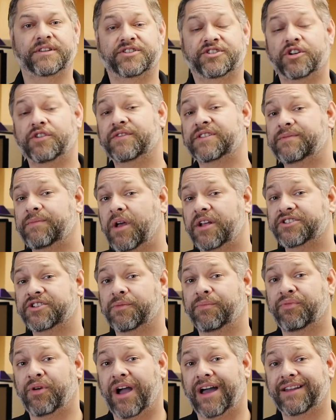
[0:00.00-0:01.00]
Service Monster
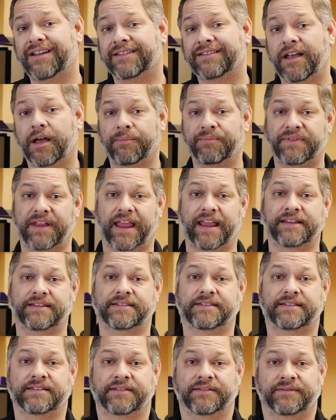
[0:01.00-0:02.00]
product
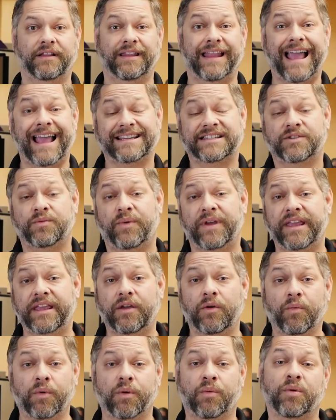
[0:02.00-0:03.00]
updates. Last
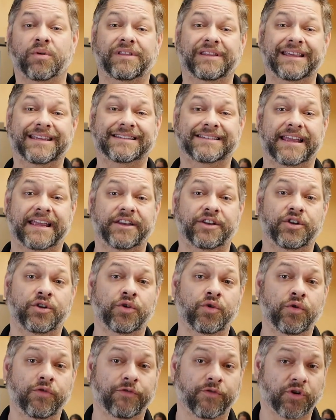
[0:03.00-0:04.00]
week, we released a
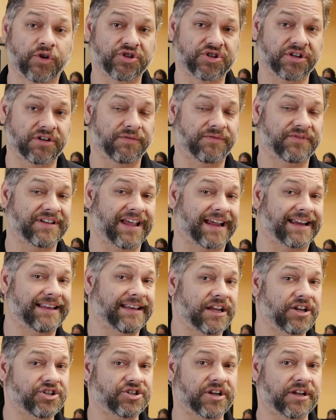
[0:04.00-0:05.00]
new version of
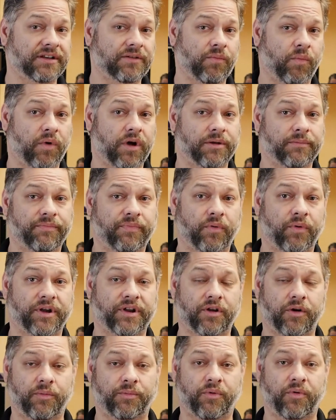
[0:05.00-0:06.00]
Technician
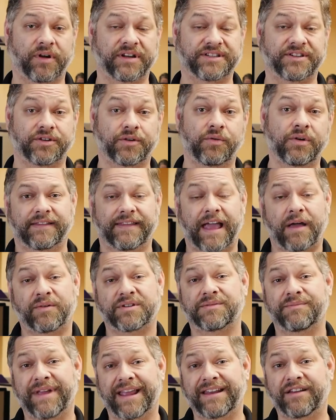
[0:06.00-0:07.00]
1.0.2 that
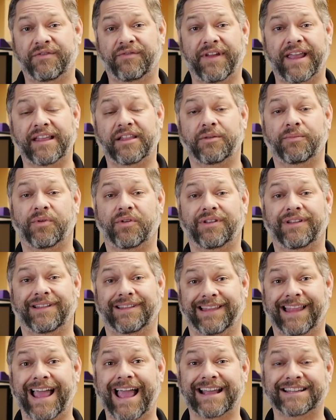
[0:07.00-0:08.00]
was made available
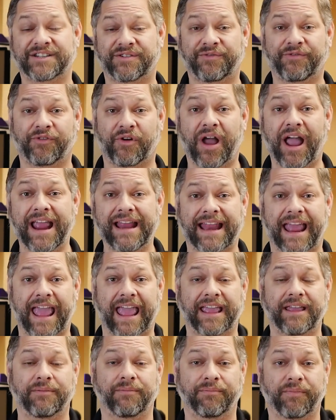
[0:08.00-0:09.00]
last
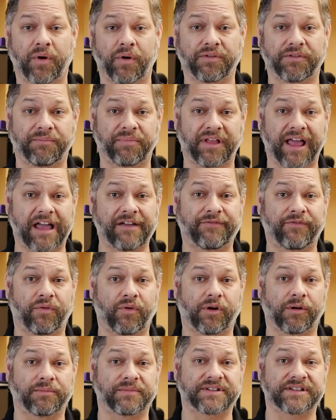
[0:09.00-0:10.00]
Friday. Both
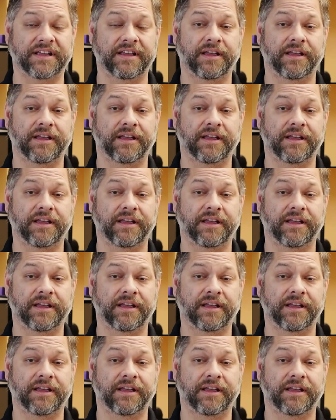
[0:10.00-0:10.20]
platforms